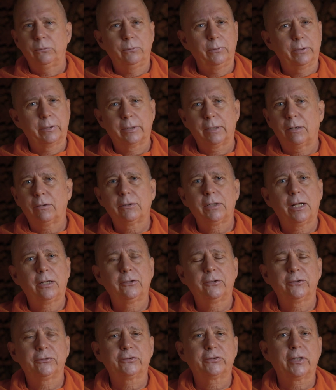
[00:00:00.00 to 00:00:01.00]
without
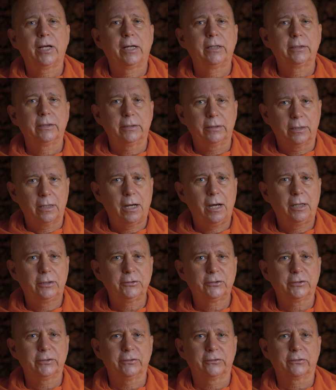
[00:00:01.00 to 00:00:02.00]
understanding
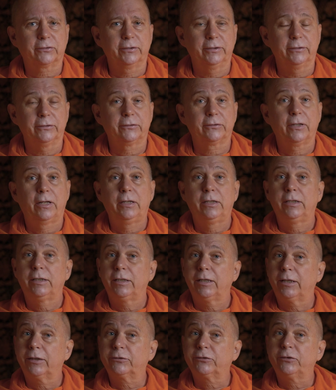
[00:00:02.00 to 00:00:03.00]
consciousness,
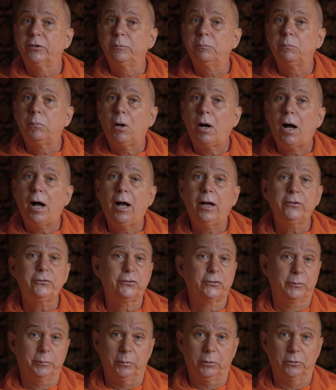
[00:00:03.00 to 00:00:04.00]
it's
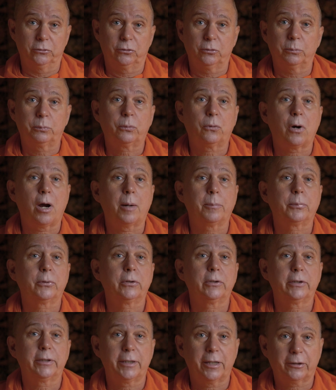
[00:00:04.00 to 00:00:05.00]
impossible to
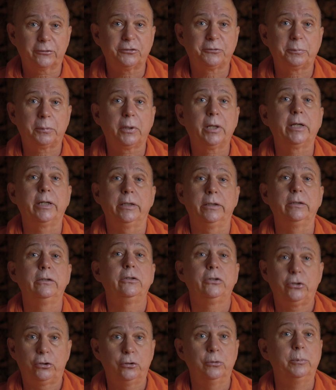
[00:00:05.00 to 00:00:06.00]
properly explain
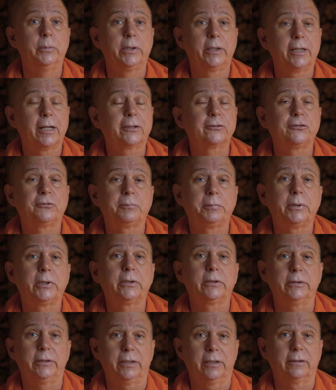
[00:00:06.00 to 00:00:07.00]
human
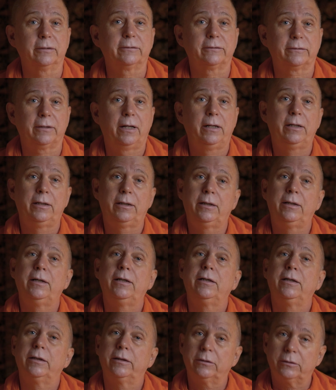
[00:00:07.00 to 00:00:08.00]
experience,
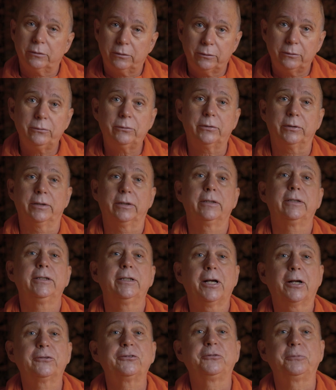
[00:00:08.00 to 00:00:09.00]
including
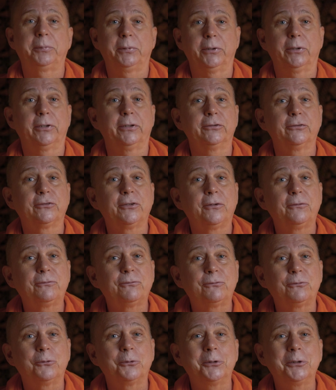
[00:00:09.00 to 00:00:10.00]
the experience of
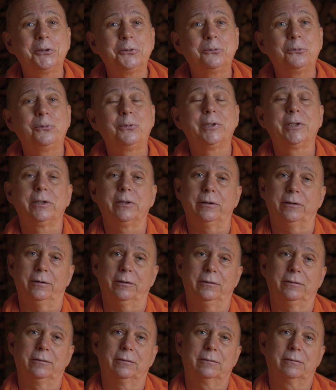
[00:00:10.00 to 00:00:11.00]
free
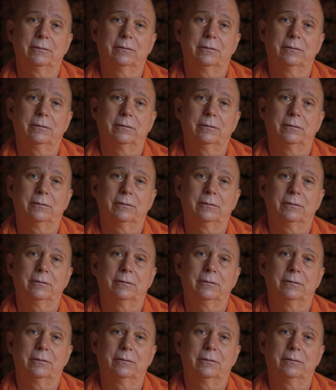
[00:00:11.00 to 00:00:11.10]
will.